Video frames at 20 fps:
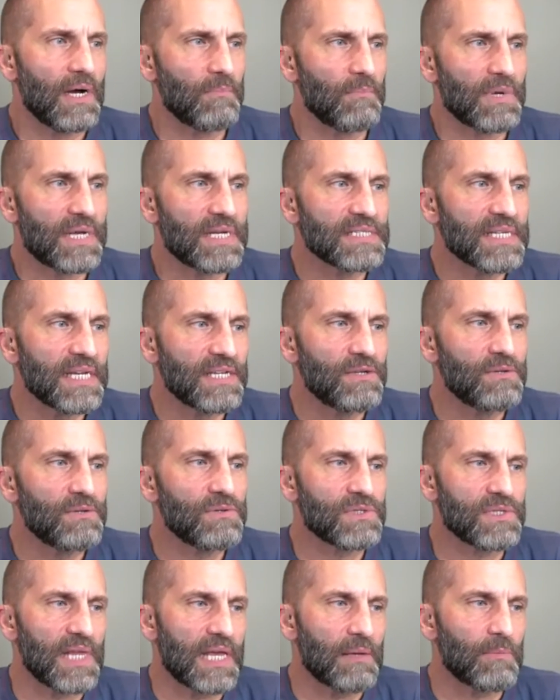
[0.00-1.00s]
because I
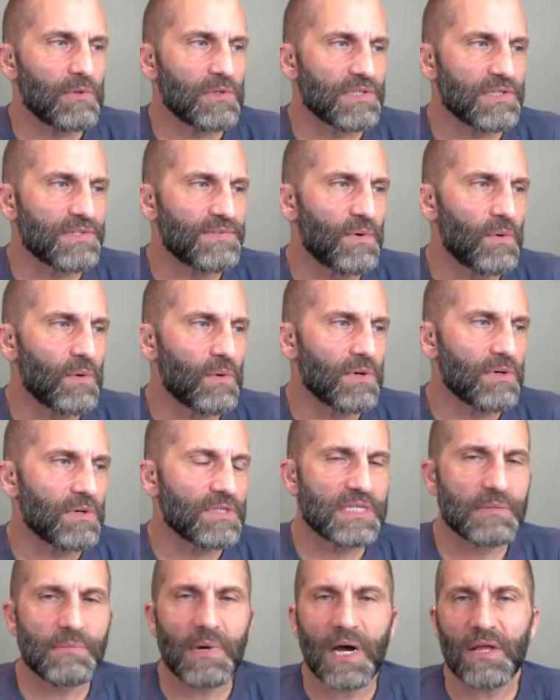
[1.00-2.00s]
use labels for
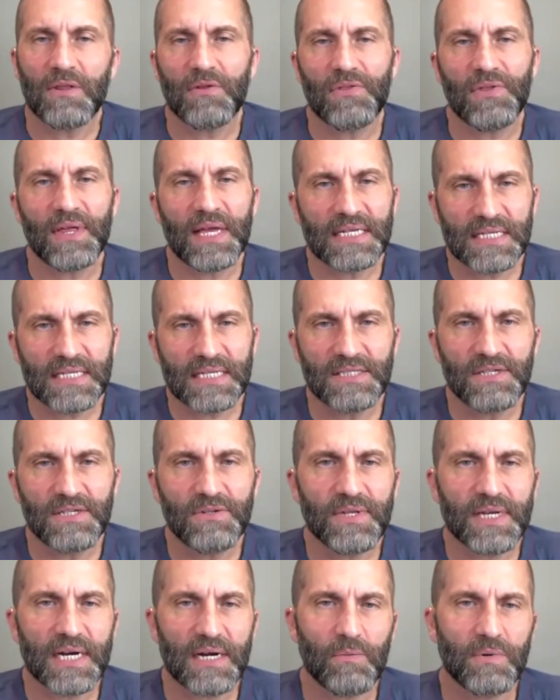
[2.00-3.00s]
some other things, I knew
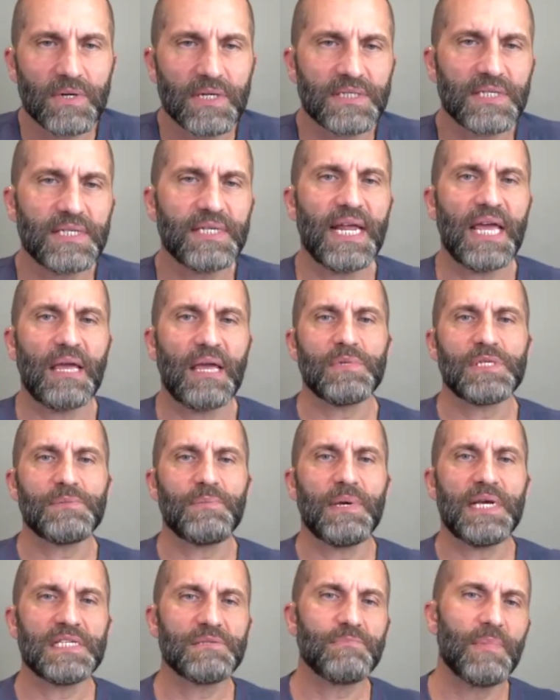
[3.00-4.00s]
that I wanted to
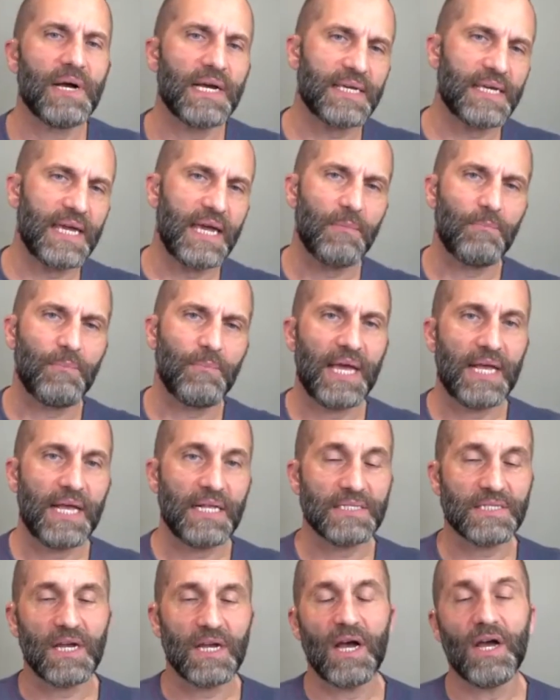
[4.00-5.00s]
namespace my
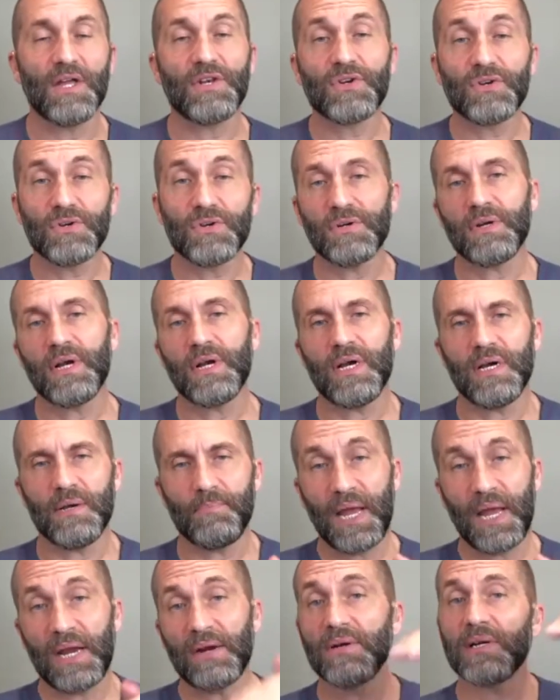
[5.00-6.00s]
campaigns under a
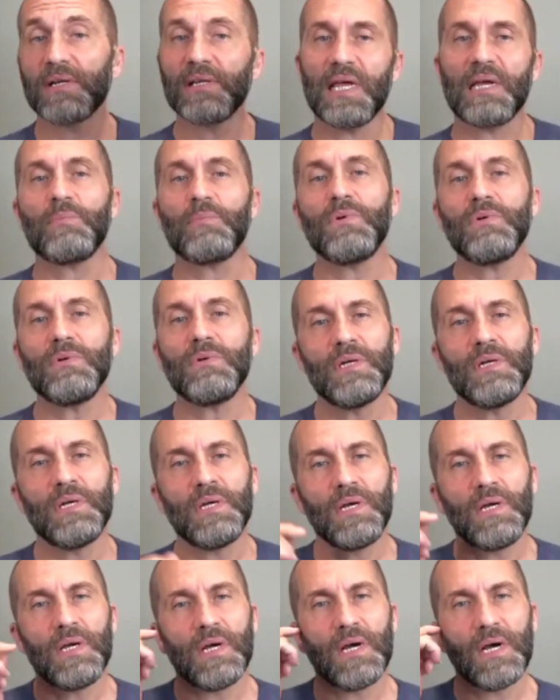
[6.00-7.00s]
parent label.
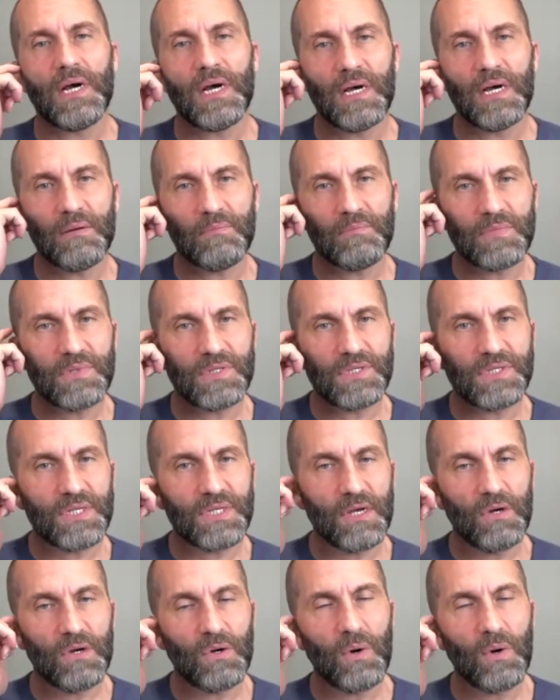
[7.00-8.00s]

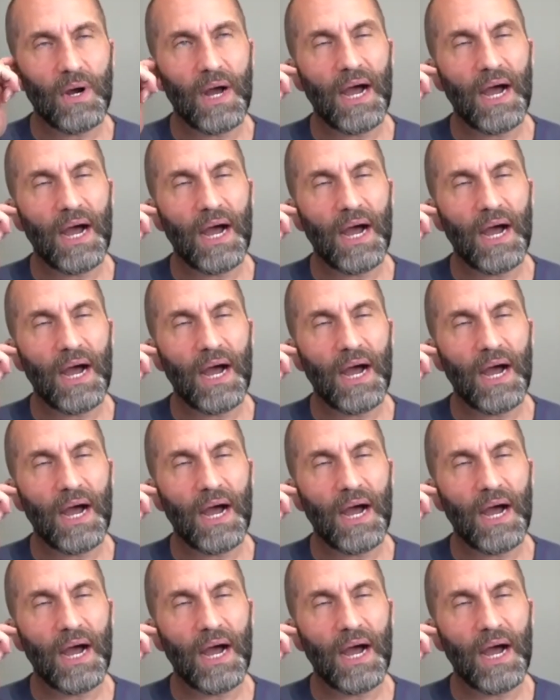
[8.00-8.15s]
So